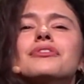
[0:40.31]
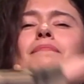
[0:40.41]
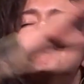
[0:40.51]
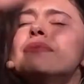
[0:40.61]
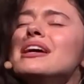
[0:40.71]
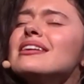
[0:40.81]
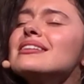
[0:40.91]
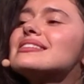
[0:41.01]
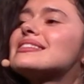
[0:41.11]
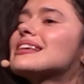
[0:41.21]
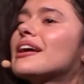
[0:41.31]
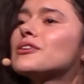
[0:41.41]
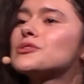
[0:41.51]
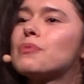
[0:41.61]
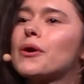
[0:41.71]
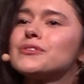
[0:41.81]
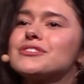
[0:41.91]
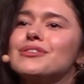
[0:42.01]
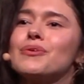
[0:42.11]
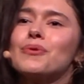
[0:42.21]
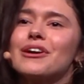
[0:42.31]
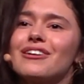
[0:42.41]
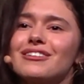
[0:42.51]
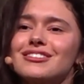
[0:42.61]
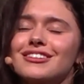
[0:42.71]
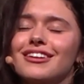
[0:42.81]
the biggest sales boats in the world,